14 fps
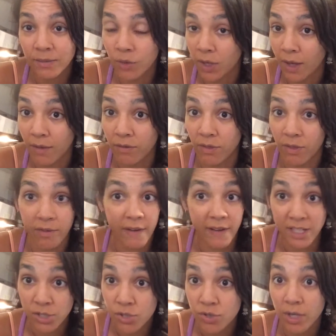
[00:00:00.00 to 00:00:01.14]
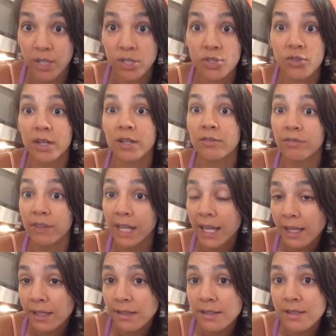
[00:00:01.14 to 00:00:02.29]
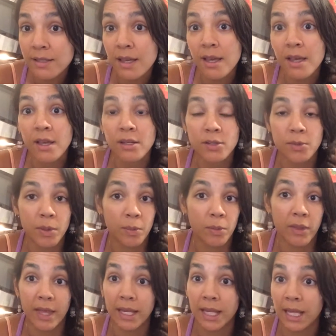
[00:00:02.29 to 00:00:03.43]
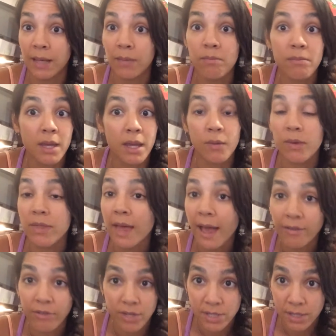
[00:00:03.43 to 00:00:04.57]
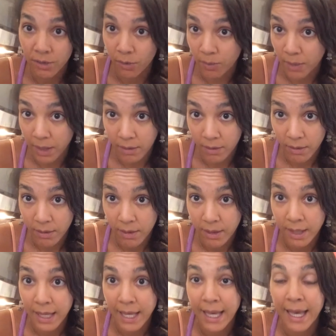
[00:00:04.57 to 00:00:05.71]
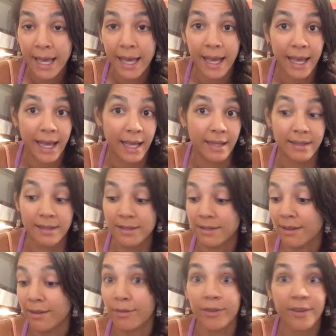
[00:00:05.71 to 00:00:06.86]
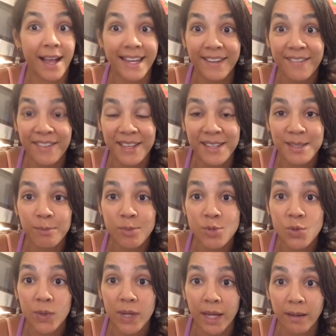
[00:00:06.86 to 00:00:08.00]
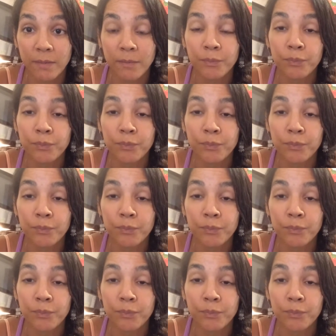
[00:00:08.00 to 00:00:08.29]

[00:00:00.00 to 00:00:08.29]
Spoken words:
You have the very strict vegans to people that eat meat with every single meal and a variety of things in between.